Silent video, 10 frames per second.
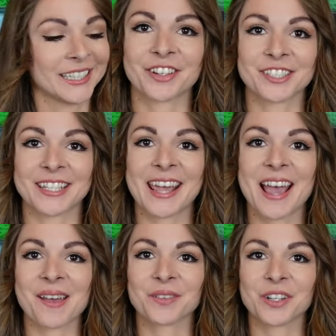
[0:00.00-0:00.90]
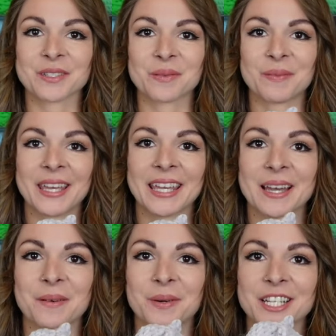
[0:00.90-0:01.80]
So today, I'm going to be making
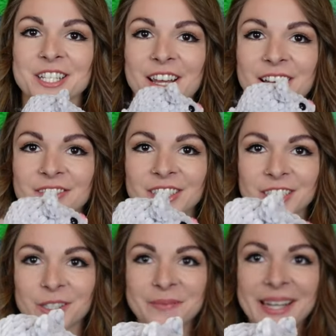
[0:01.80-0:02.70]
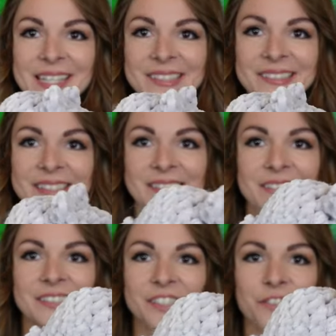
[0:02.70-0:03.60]
a bunch of little mice.
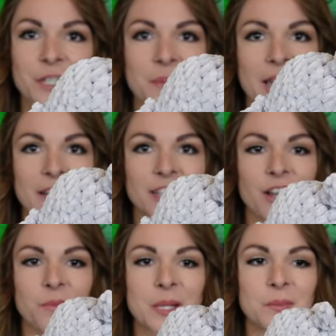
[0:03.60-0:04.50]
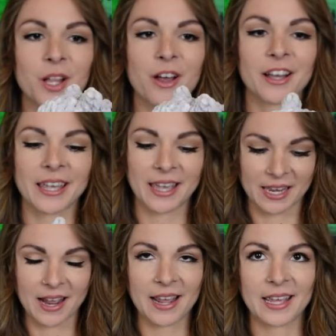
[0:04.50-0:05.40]
This is a free pattern on my blog,
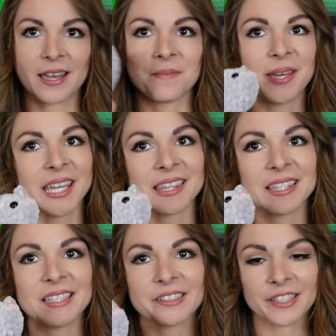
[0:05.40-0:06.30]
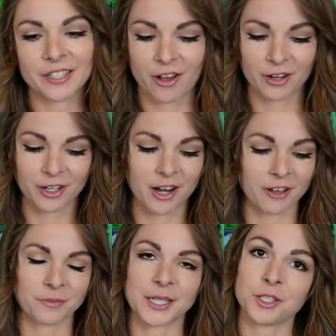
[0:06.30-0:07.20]
and I am making these in honor
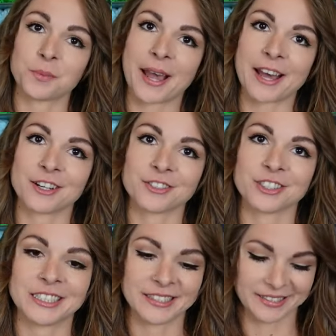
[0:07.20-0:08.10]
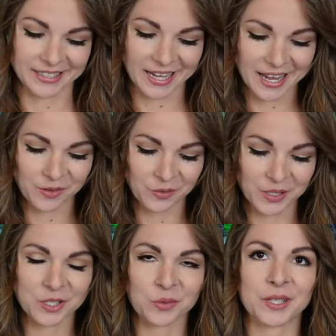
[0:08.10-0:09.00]
of my new pattern release today,
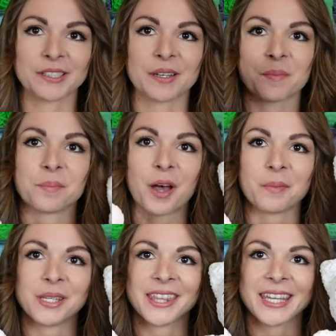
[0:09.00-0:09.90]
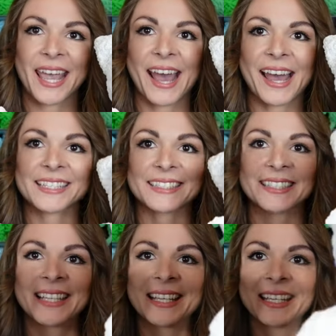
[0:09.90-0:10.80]
which was Bobby the Cat.
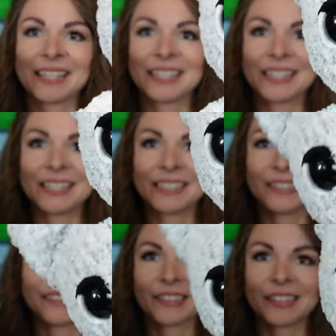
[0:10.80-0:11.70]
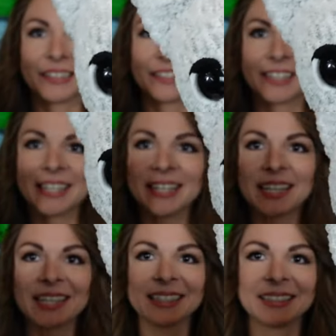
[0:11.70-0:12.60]
He is a little
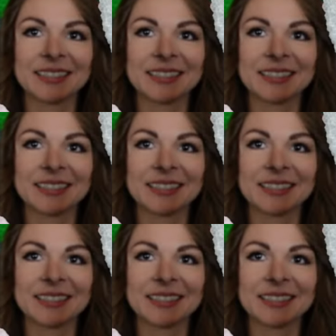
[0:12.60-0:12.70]
kitty.